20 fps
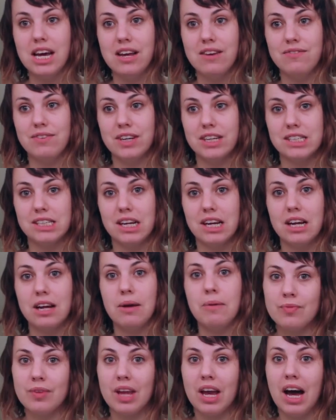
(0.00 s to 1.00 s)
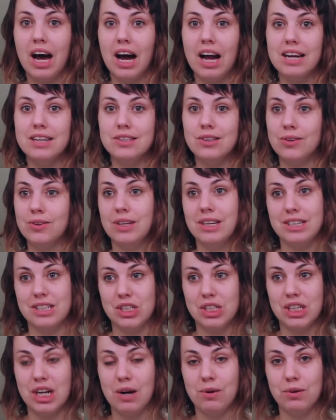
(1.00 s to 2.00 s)
and fixing. I don't like
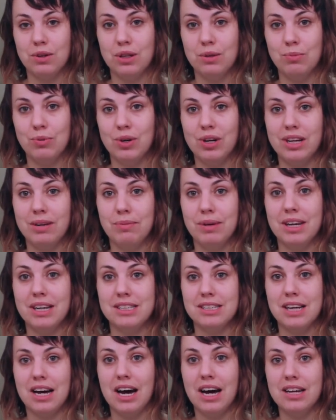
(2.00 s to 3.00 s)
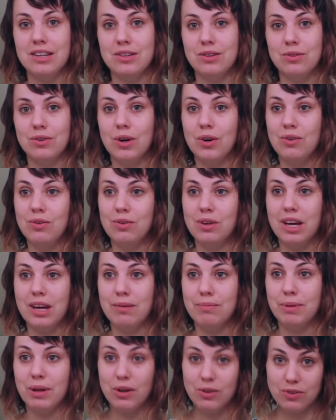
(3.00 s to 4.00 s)
to shower in the morning because I don't own
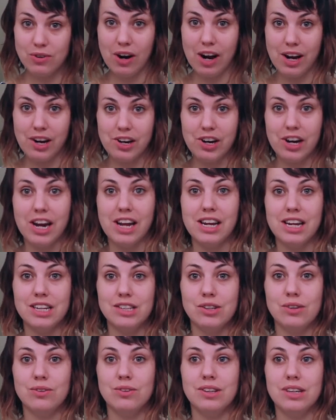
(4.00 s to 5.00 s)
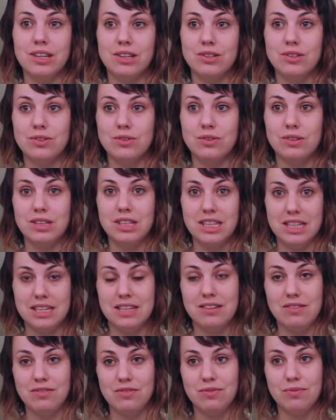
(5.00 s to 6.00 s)
a blow dryer, and I don't like to
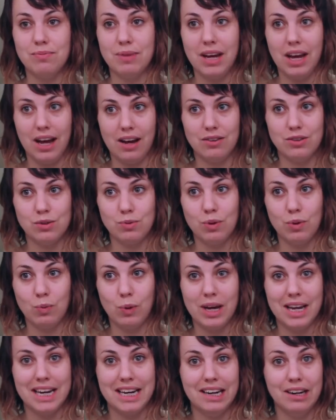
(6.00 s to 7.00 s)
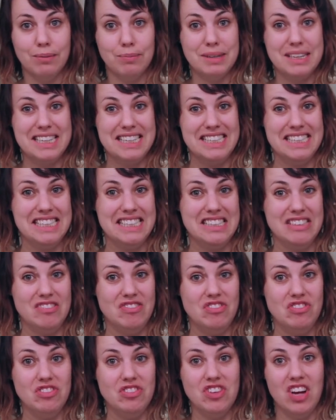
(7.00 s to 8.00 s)
leave my house with wet hair because it's
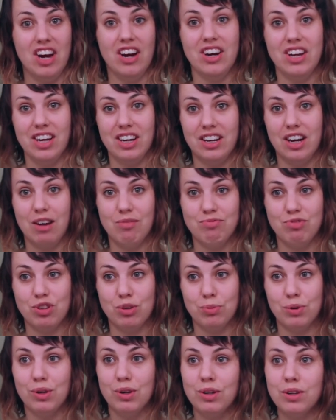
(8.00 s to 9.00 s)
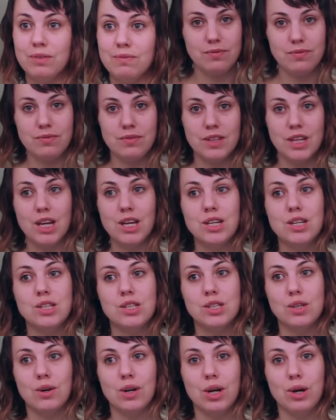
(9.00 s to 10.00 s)
very uncomfortable.
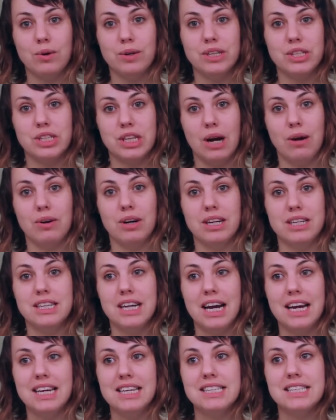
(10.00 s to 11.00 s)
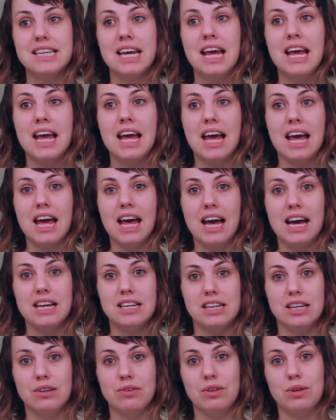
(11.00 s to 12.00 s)
So I always shower at night,
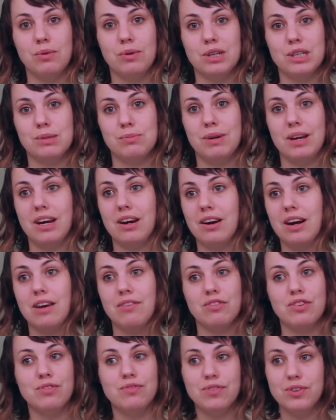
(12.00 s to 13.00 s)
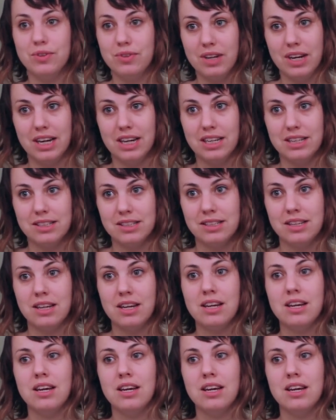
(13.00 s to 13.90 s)
and I only wash my hair every few days.